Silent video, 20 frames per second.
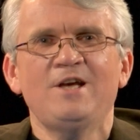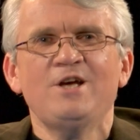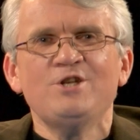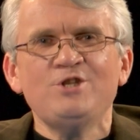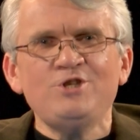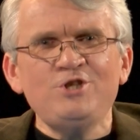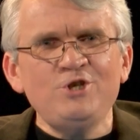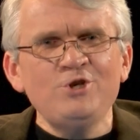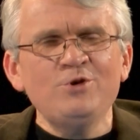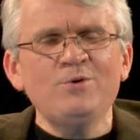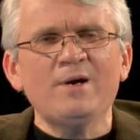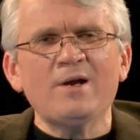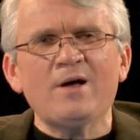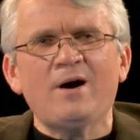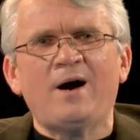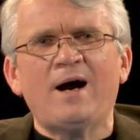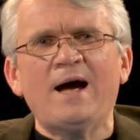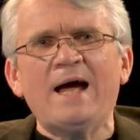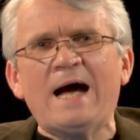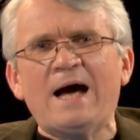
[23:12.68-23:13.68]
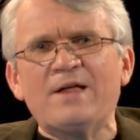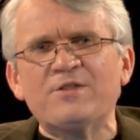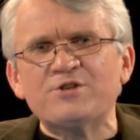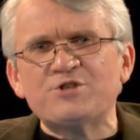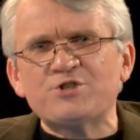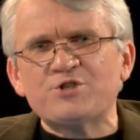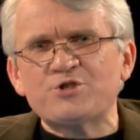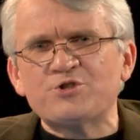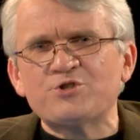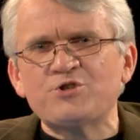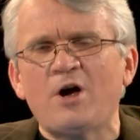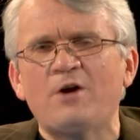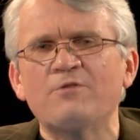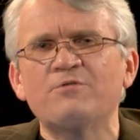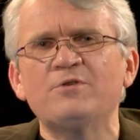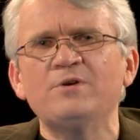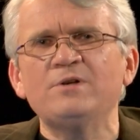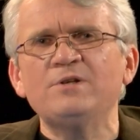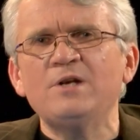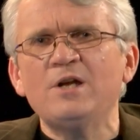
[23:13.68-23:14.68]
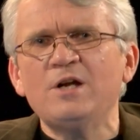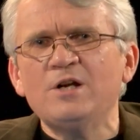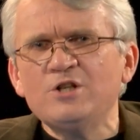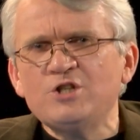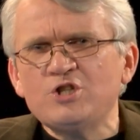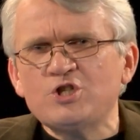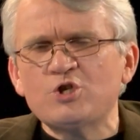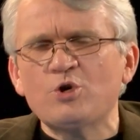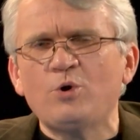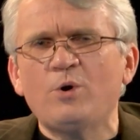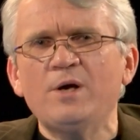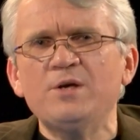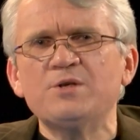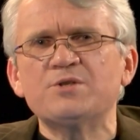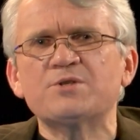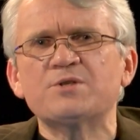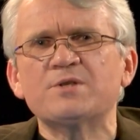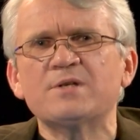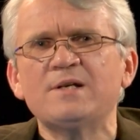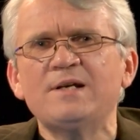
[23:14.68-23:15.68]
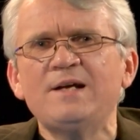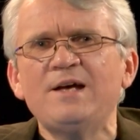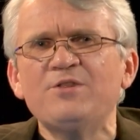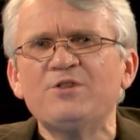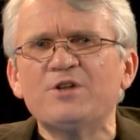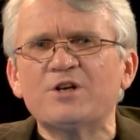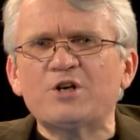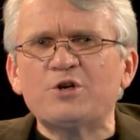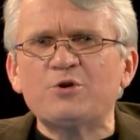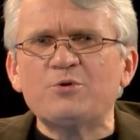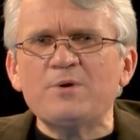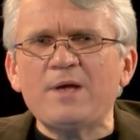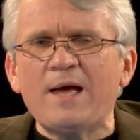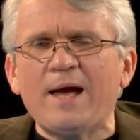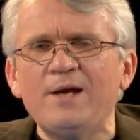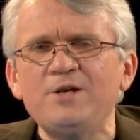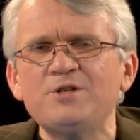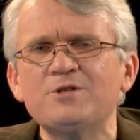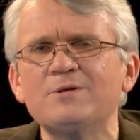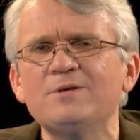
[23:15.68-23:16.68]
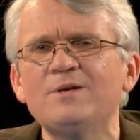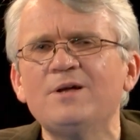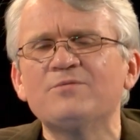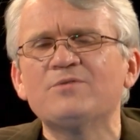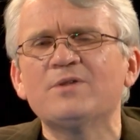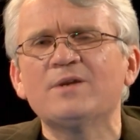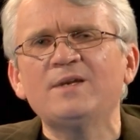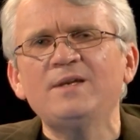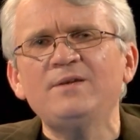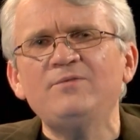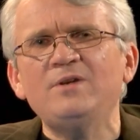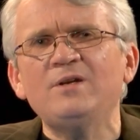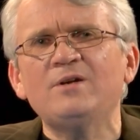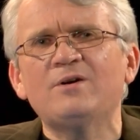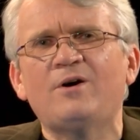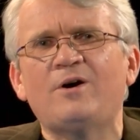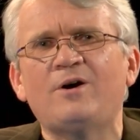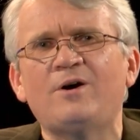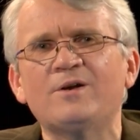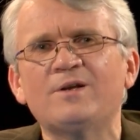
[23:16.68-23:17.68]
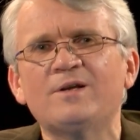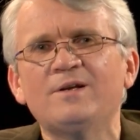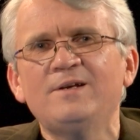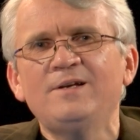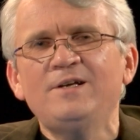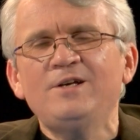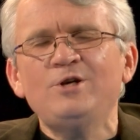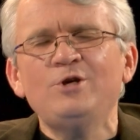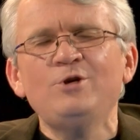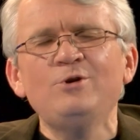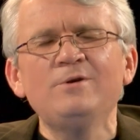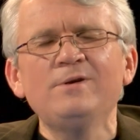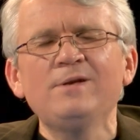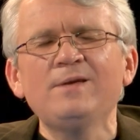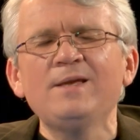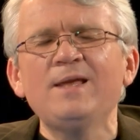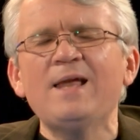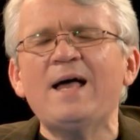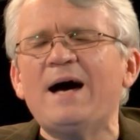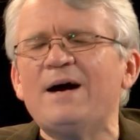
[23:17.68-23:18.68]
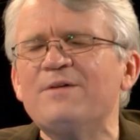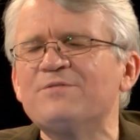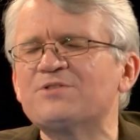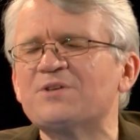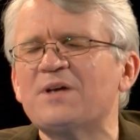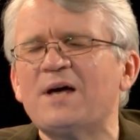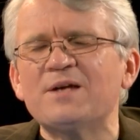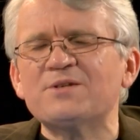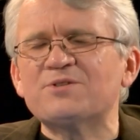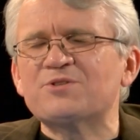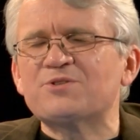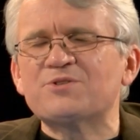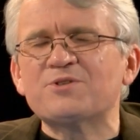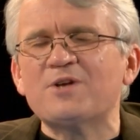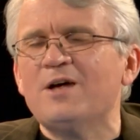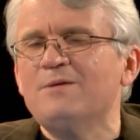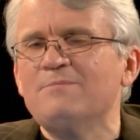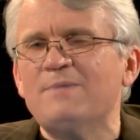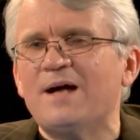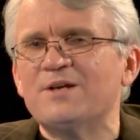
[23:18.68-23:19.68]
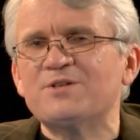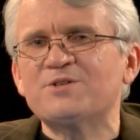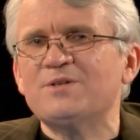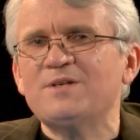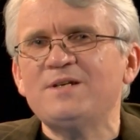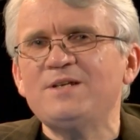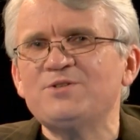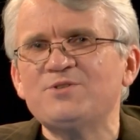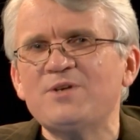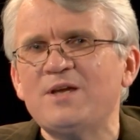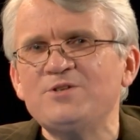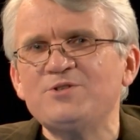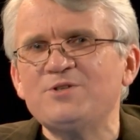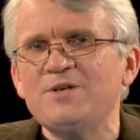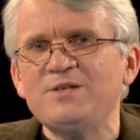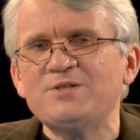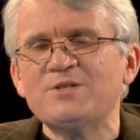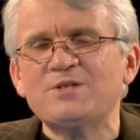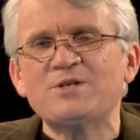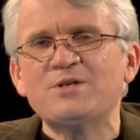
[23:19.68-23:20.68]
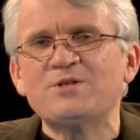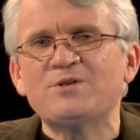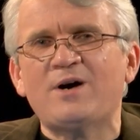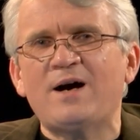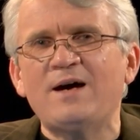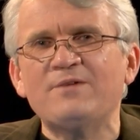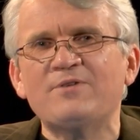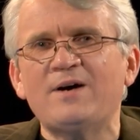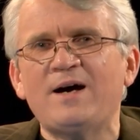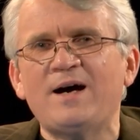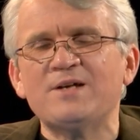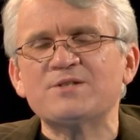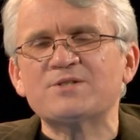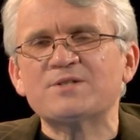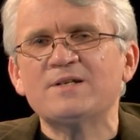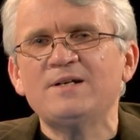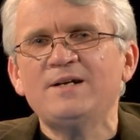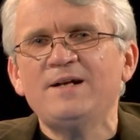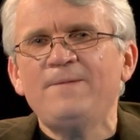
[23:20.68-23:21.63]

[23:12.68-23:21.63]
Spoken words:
You and I are the sovereign choice, the creation of the living God who loves us so much that he sent Jesus to die for us.